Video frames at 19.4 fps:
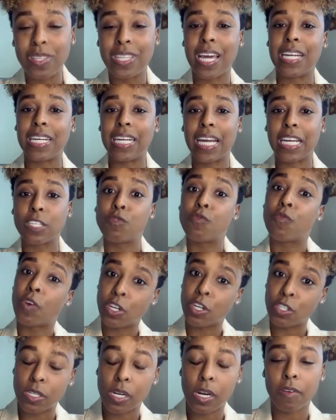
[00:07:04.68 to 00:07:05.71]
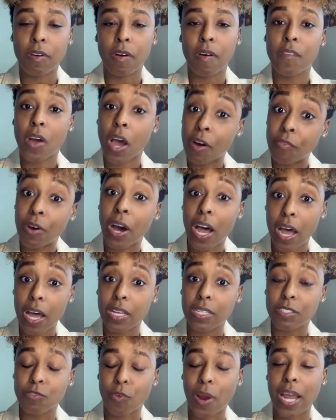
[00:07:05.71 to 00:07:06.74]
that next version of
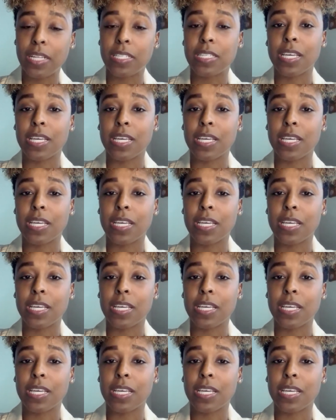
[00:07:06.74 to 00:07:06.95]
us, right?